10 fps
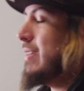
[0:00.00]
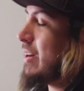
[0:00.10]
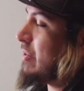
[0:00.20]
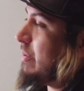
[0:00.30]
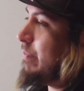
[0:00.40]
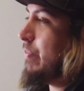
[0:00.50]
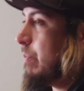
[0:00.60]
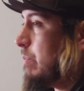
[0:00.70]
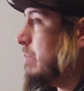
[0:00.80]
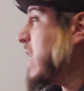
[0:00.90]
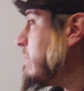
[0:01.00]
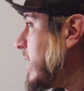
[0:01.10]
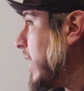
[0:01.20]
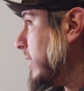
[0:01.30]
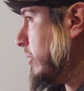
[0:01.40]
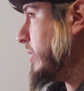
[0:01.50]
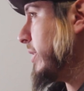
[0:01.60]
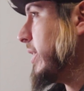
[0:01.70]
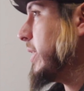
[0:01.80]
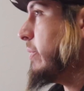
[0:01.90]
are maybe not so
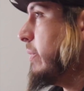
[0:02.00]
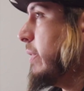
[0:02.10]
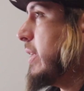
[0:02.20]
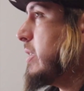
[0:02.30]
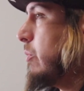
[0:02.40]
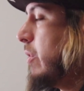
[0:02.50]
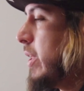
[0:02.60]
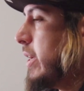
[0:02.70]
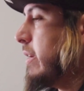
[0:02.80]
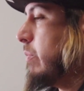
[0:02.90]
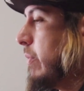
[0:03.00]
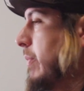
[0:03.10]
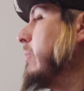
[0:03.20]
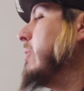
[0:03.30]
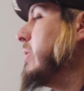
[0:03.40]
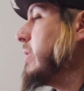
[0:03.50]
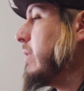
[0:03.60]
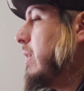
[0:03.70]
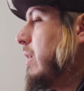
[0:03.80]
successful, and it's more like promoters